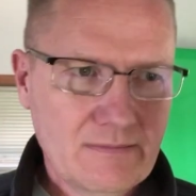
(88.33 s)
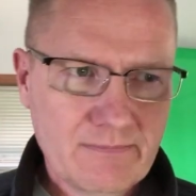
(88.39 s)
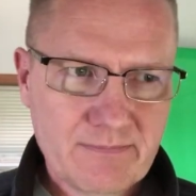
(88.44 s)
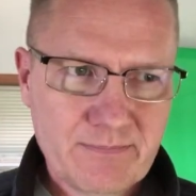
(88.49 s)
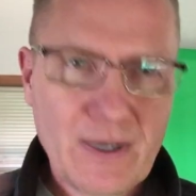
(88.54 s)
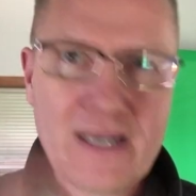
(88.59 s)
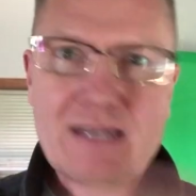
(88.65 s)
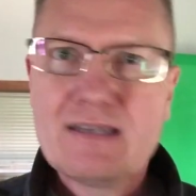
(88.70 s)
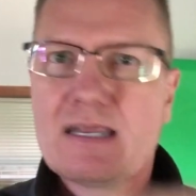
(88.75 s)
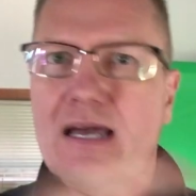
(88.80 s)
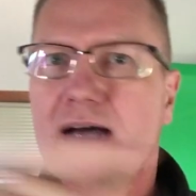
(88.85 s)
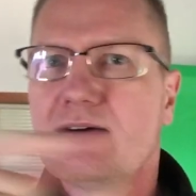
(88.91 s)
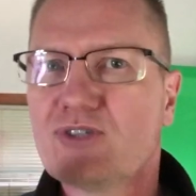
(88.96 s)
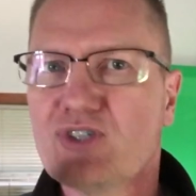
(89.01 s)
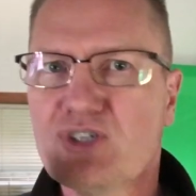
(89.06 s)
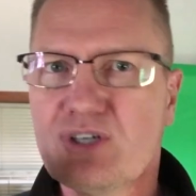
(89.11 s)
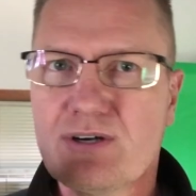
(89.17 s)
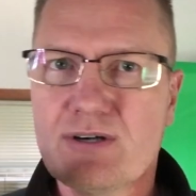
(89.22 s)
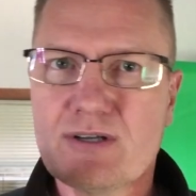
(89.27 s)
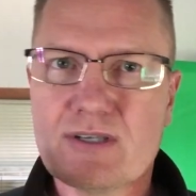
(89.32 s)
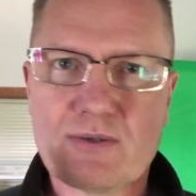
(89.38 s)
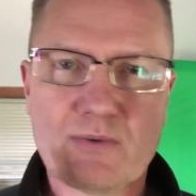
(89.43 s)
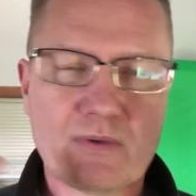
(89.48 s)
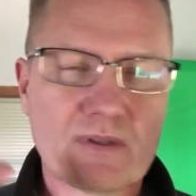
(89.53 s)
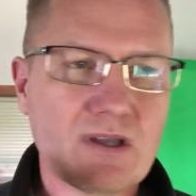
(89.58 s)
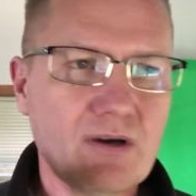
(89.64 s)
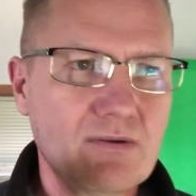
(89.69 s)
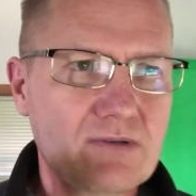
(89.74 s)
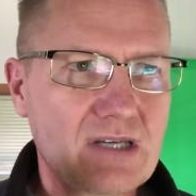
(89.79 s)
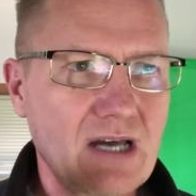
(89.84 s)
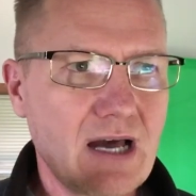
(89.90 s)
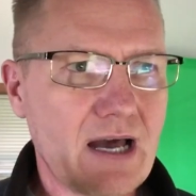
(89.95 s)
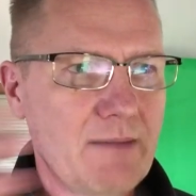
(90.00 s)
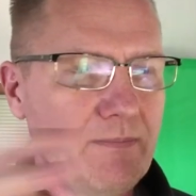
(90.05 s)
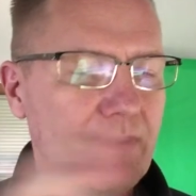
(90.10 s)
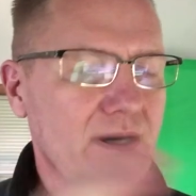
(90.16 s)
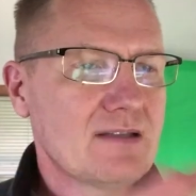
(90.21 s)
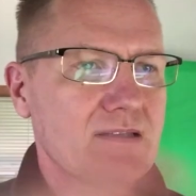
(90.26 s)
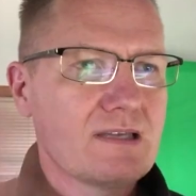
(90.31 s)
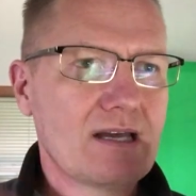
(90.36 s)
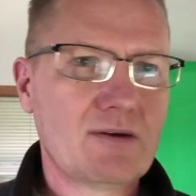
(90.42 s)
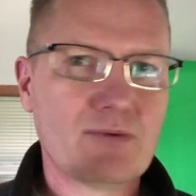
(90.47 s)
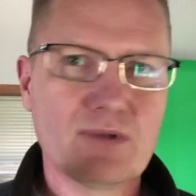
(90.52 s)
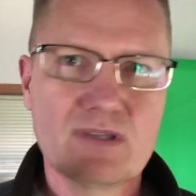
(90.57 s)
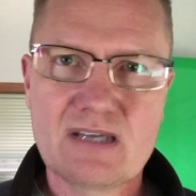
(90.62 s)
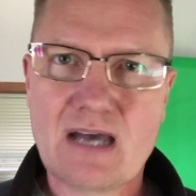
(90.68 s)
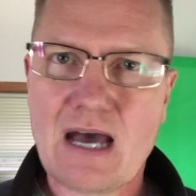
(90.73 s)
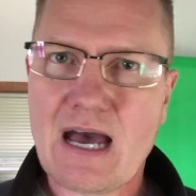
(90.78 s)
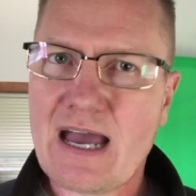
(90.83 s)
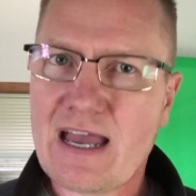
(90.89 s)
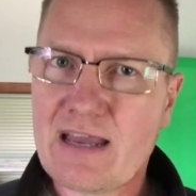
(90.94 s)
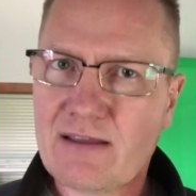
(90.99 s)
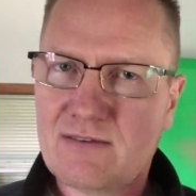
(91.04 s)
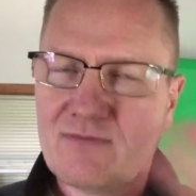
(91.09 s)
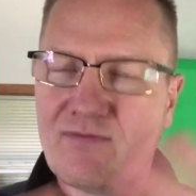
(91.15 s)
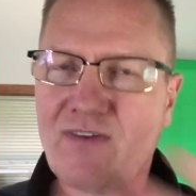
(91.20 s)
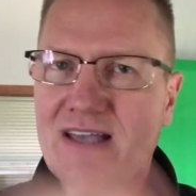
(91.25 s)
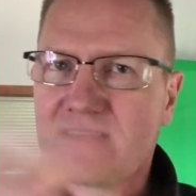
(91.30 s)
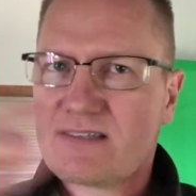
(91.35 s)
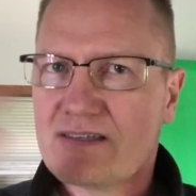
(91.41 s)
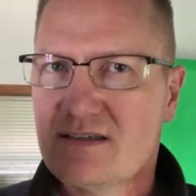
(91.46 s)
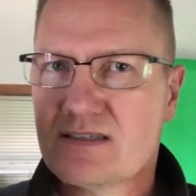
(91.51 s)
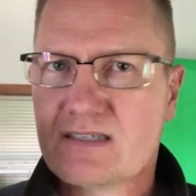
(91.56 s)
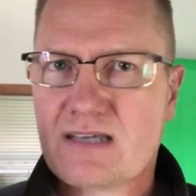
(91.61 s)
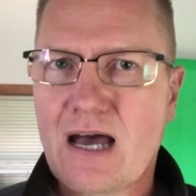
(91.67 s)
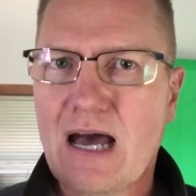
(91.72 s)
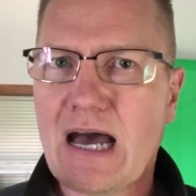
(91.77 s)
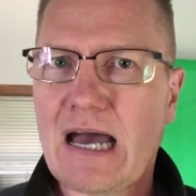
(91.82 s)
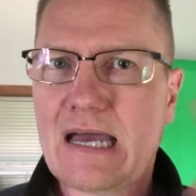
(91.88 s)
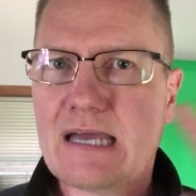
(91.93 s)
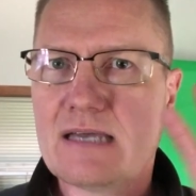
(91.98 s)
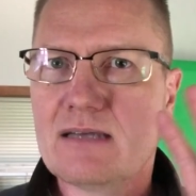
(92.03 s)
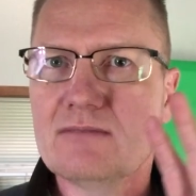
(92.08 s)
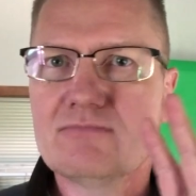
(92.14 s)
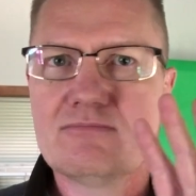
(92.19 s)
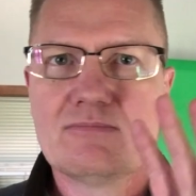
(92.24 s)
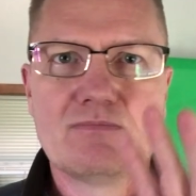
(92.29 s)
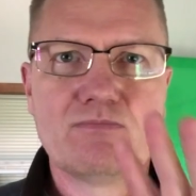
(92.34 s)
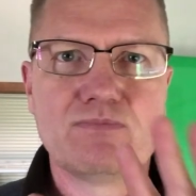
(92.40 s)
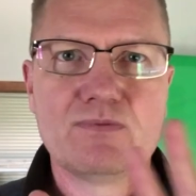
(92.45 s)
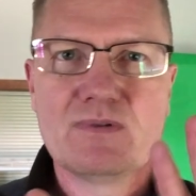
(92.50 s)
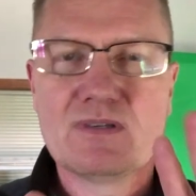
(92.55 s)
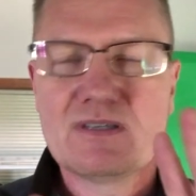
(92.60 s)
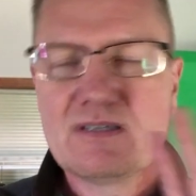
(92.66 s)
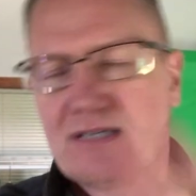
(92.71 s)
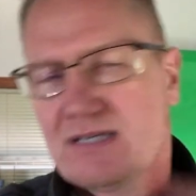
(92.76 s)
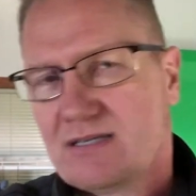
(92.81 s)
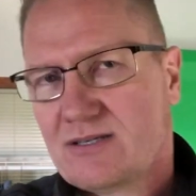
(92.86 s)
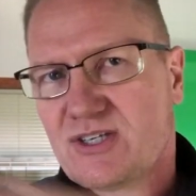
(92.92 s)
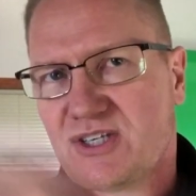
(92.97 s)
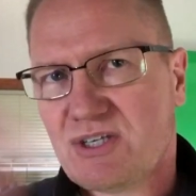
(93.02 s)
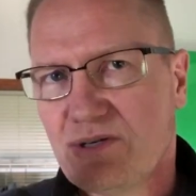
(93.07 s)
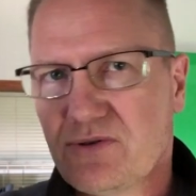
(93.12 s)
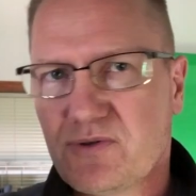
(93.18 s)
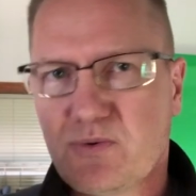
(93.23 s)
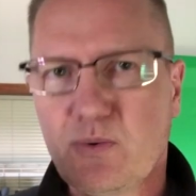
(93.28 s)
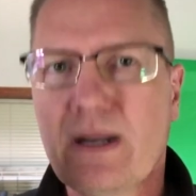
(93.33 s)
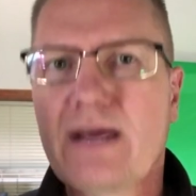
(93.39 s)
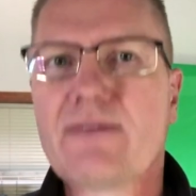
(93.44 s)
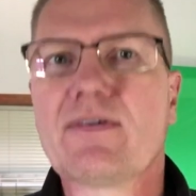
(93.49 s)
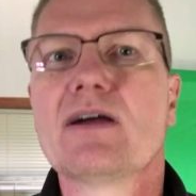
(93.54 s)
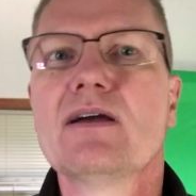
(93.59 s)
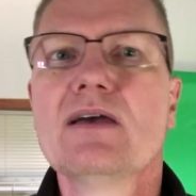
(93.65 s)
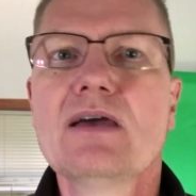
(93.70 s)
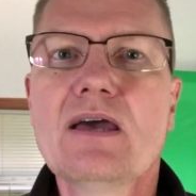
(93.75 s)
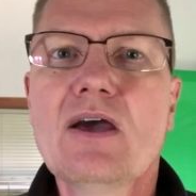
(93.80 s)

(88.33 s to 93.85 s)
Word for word: button-down shirts with no tie, button-down with tie, vests and tie, suits, whatever.